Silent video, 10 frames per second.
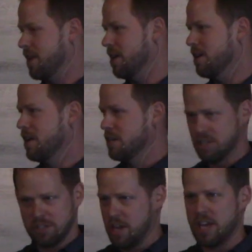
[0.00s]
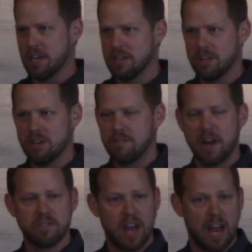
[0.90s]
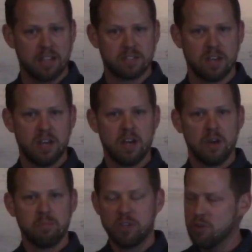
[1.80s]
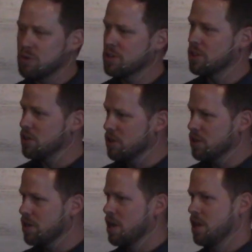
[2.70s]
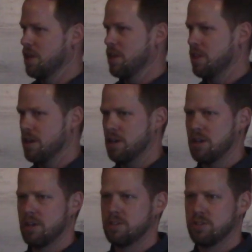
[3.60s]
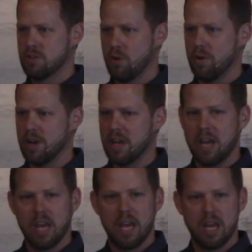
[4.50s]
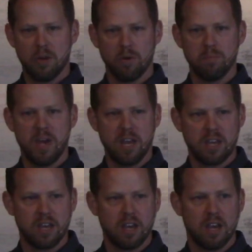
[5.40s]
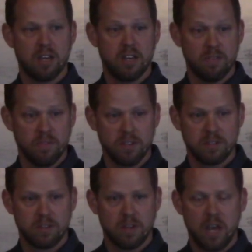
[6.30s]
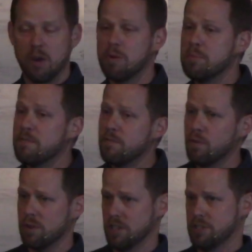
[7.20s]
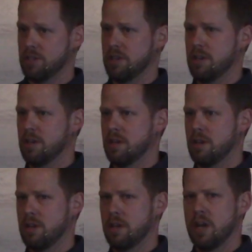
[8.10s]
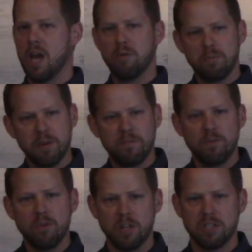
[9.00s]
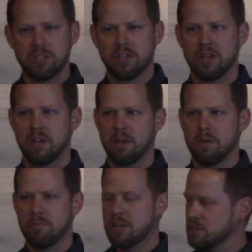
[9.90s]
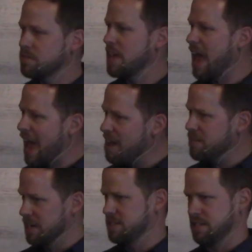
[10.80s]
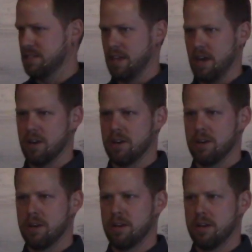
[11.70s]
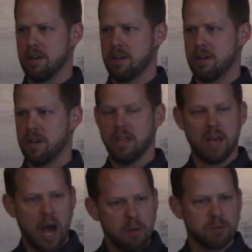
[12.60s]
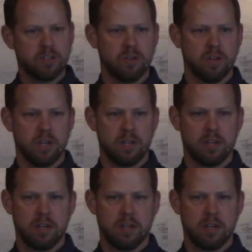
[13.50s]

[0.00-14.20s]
there. Just take it. You don't even have to ask. You can learn the story, and it will make a difference. It would be foolish. It would be foolish because of the evidence that's there and the opportunity